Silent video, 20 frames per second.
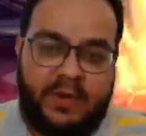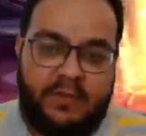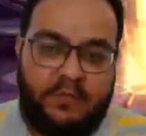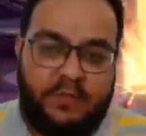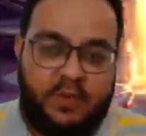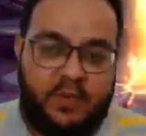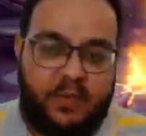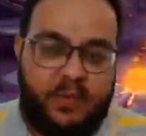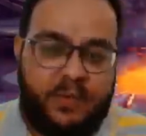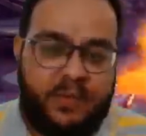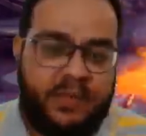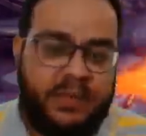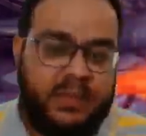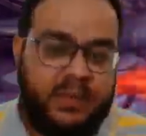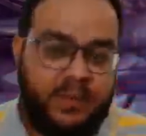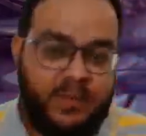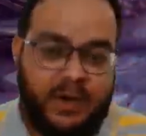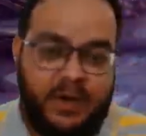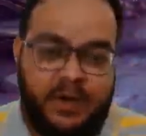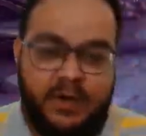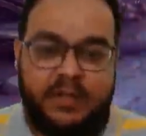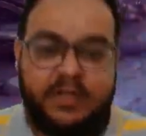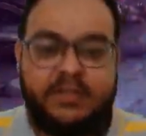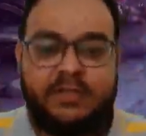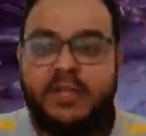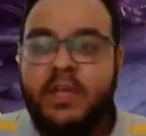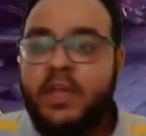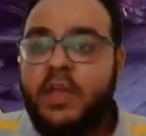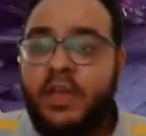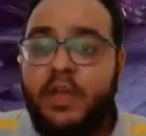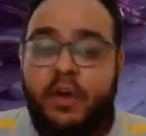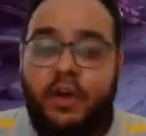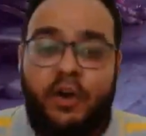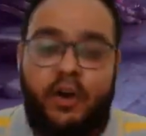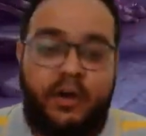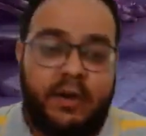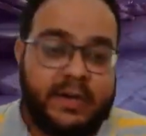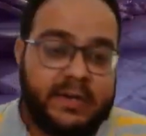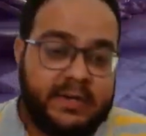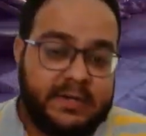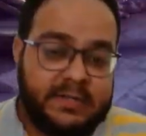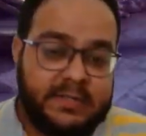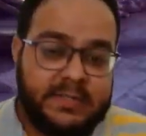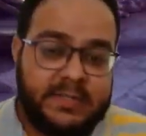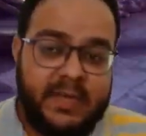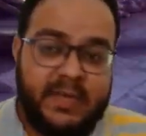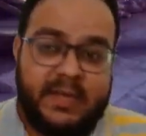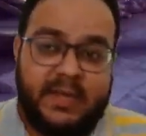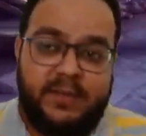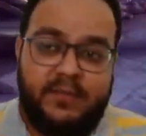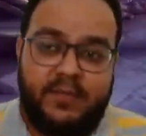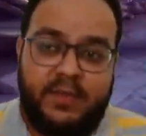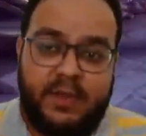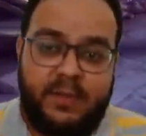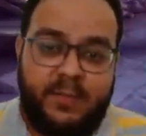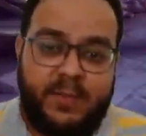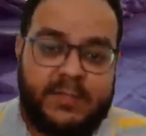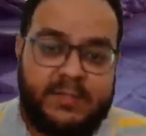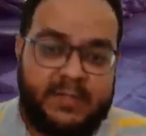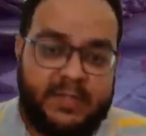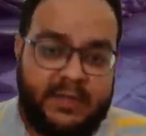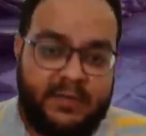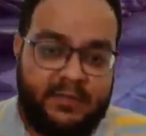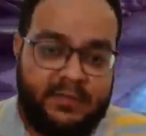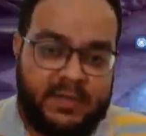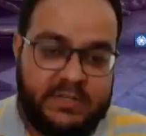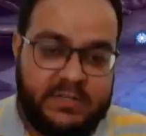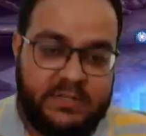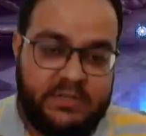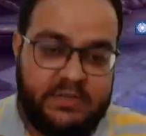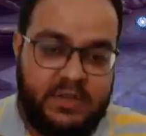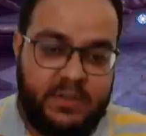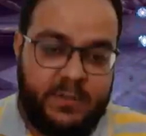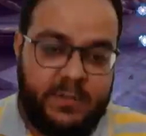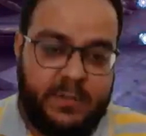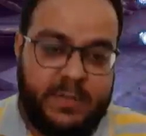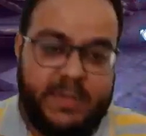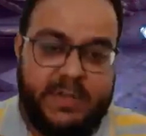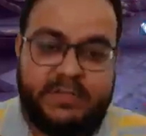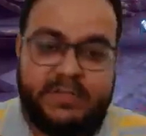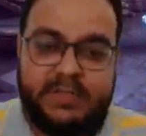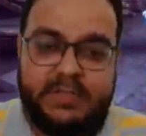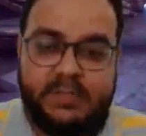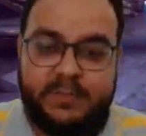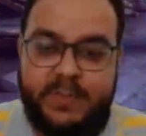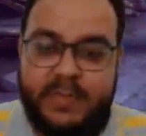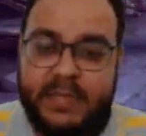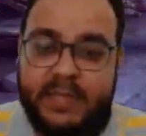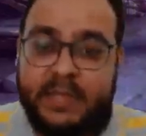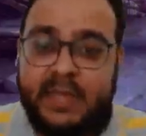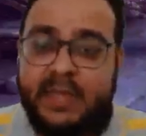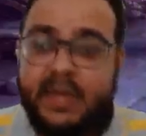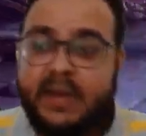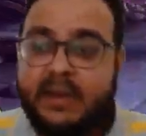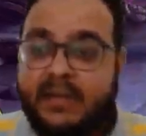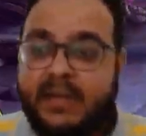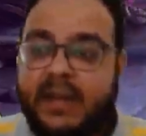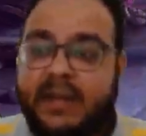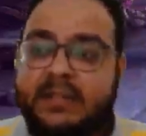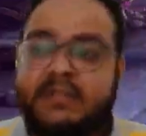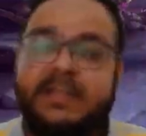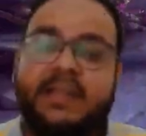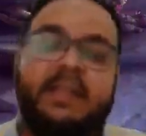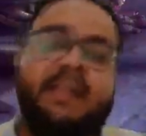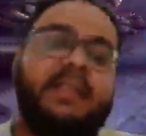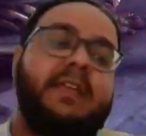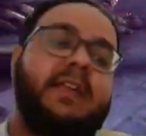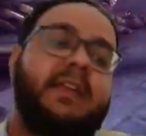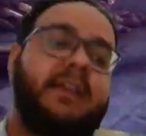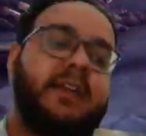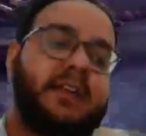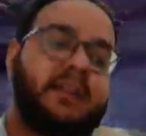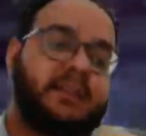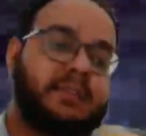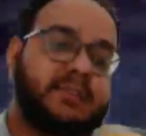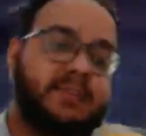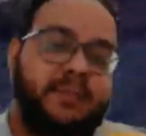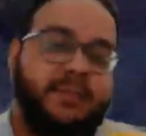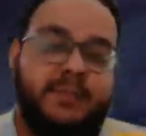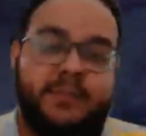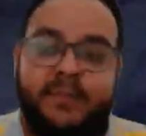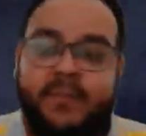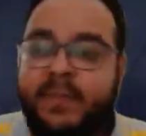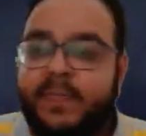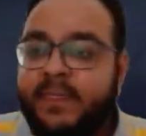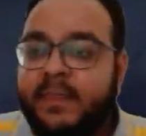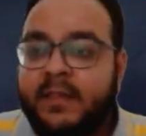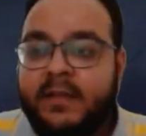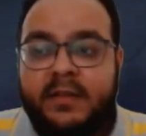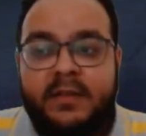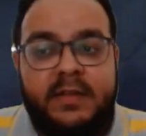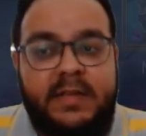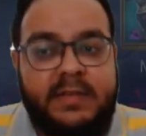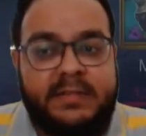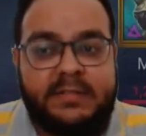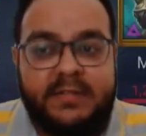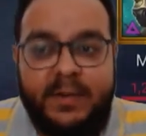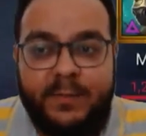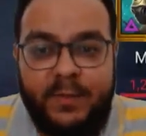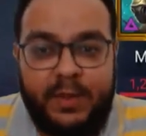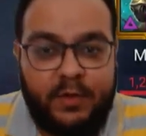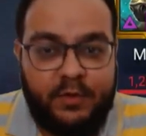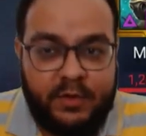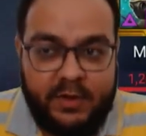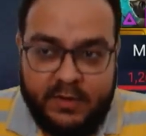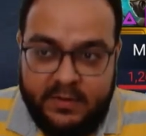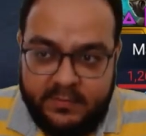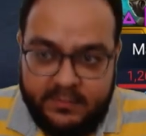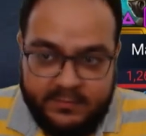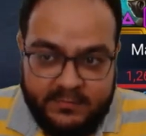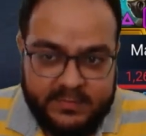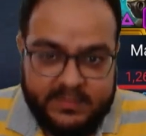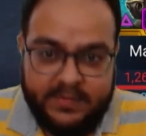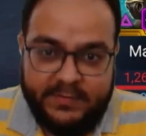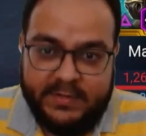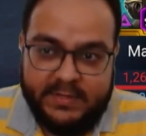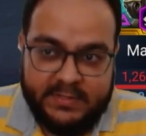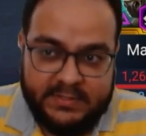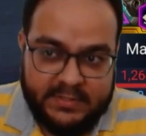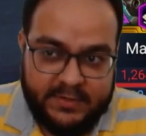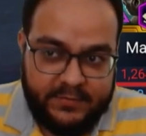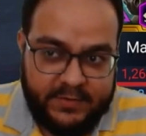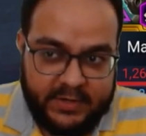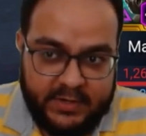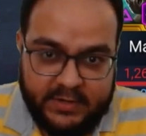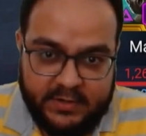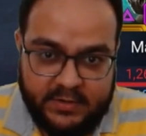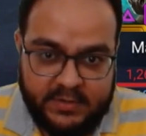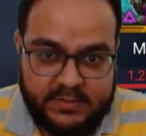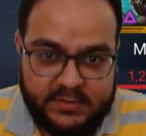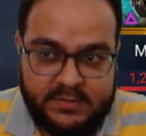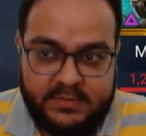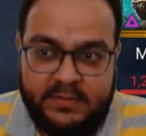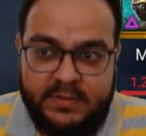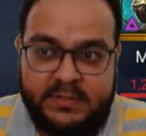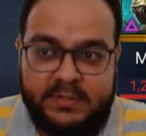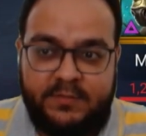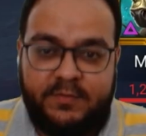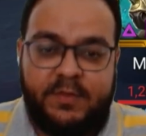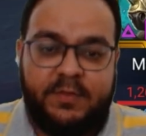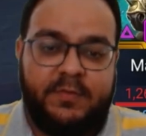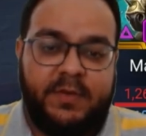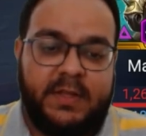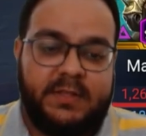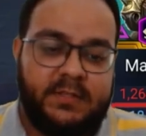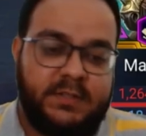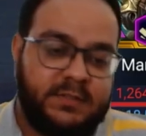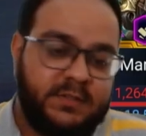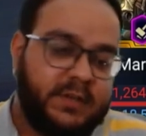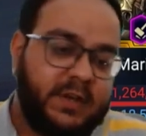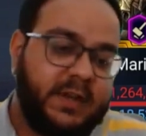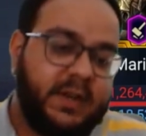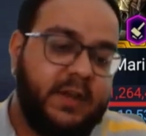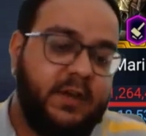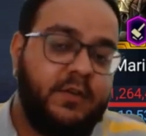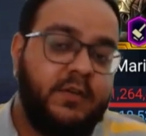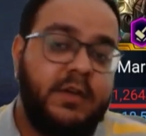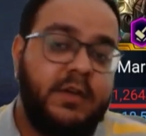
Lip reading: from either Marius or Acrasia, and it will basically finish the job. The max HP hit, that is, and there it is. Extremely quick. 17 turns. It's even the fastest right now.